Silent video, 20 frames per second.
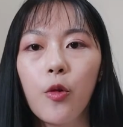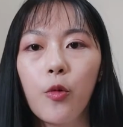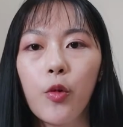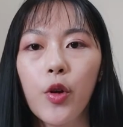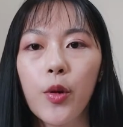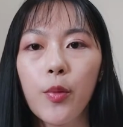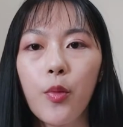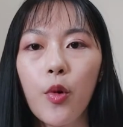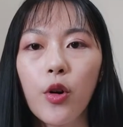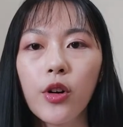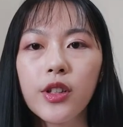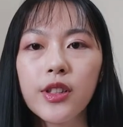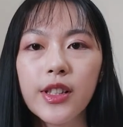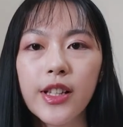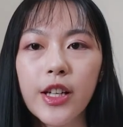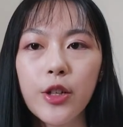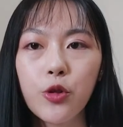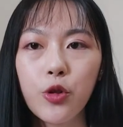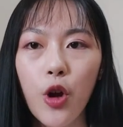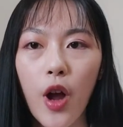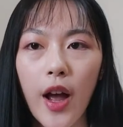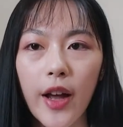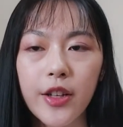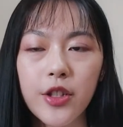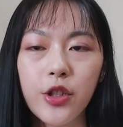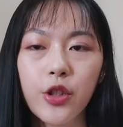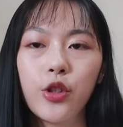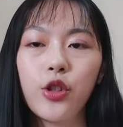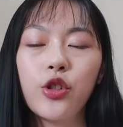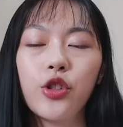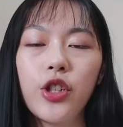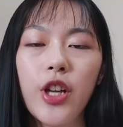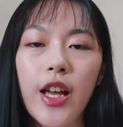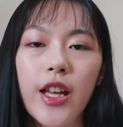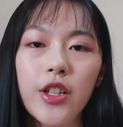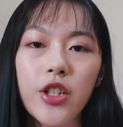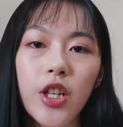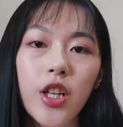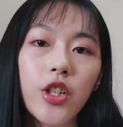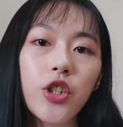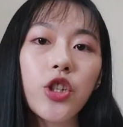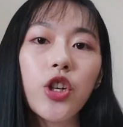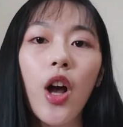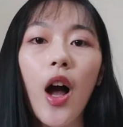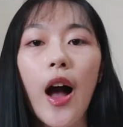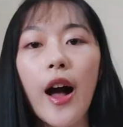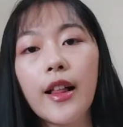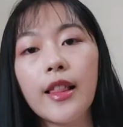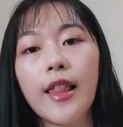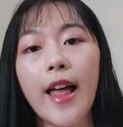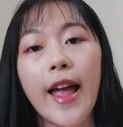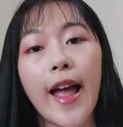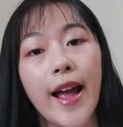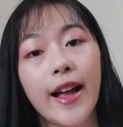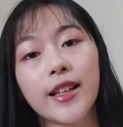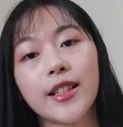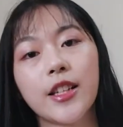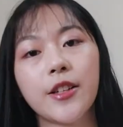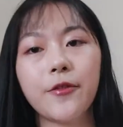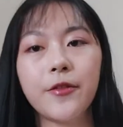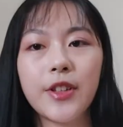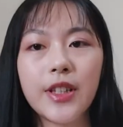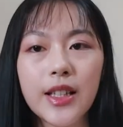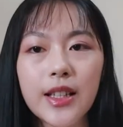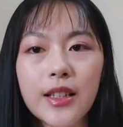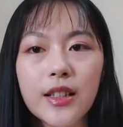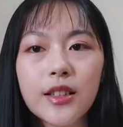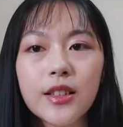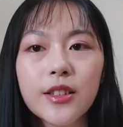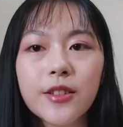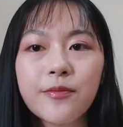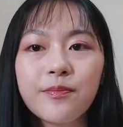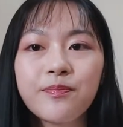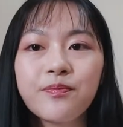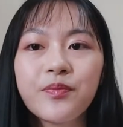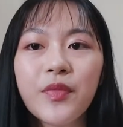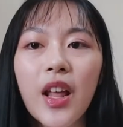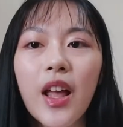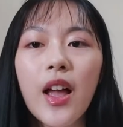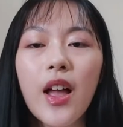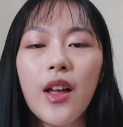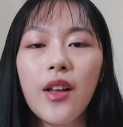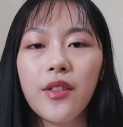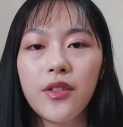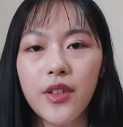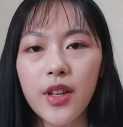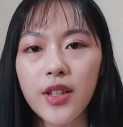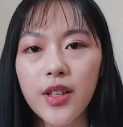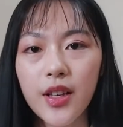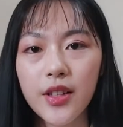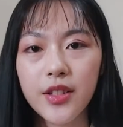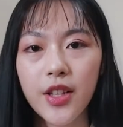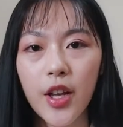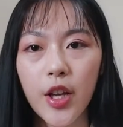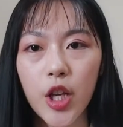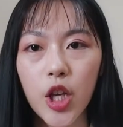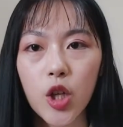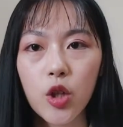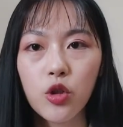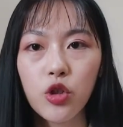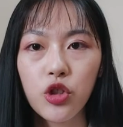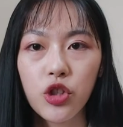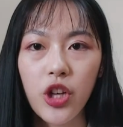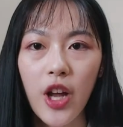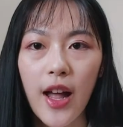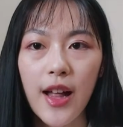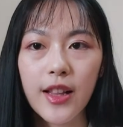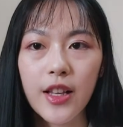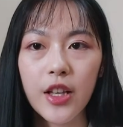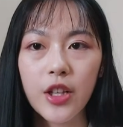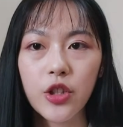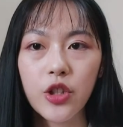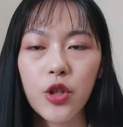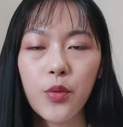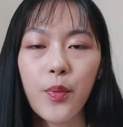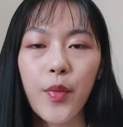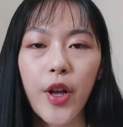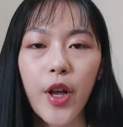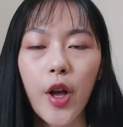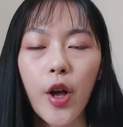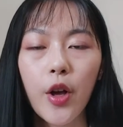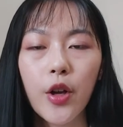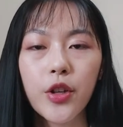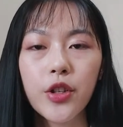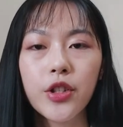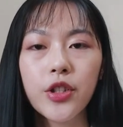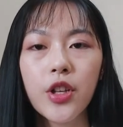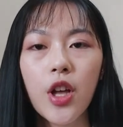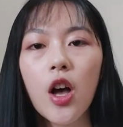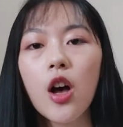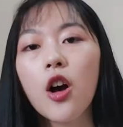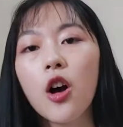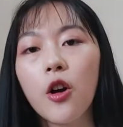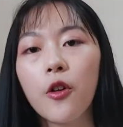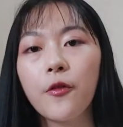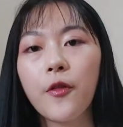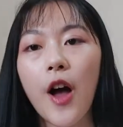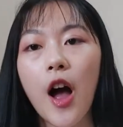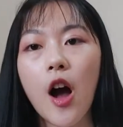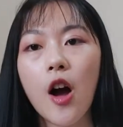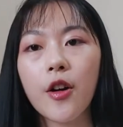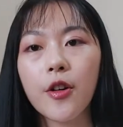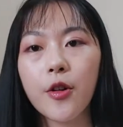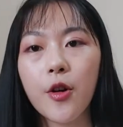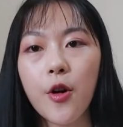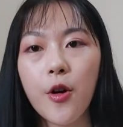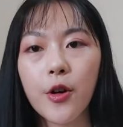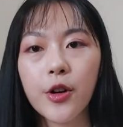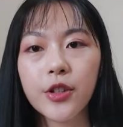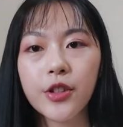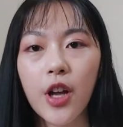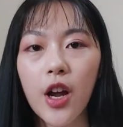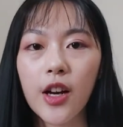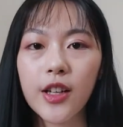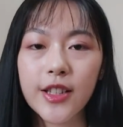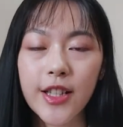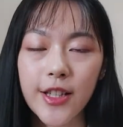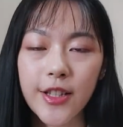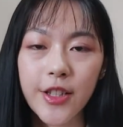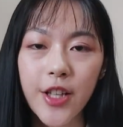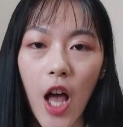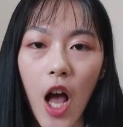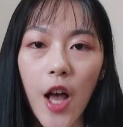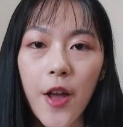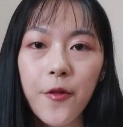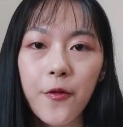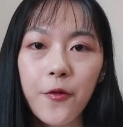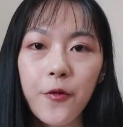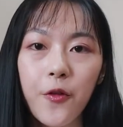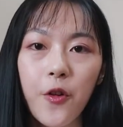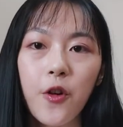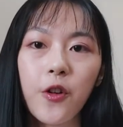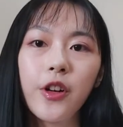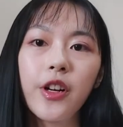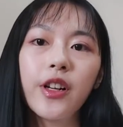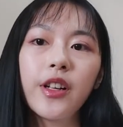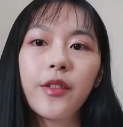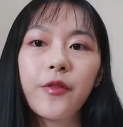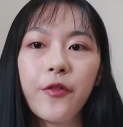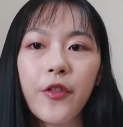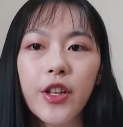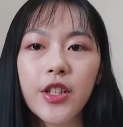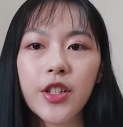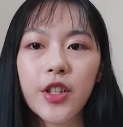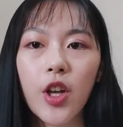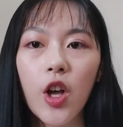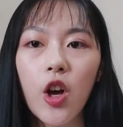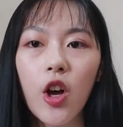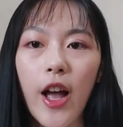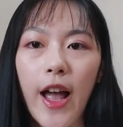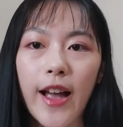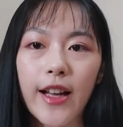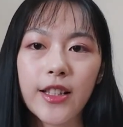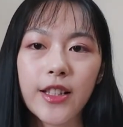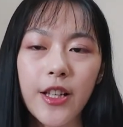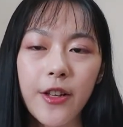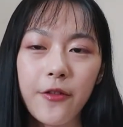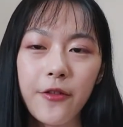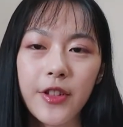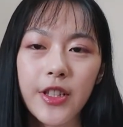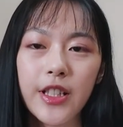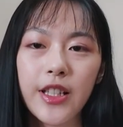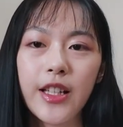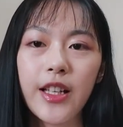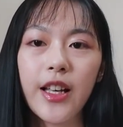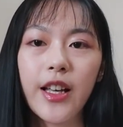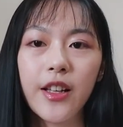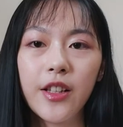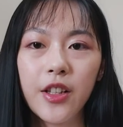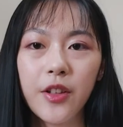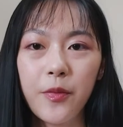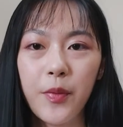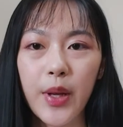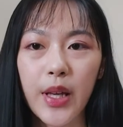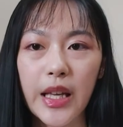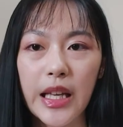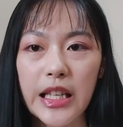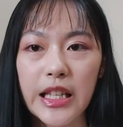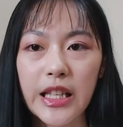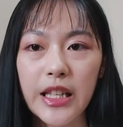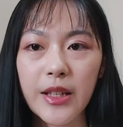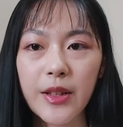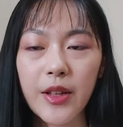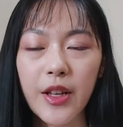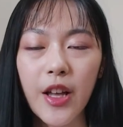we boldly tried to change it to online activities. This is a huge challenge because all of our courses are designed for physical activity in the beginning.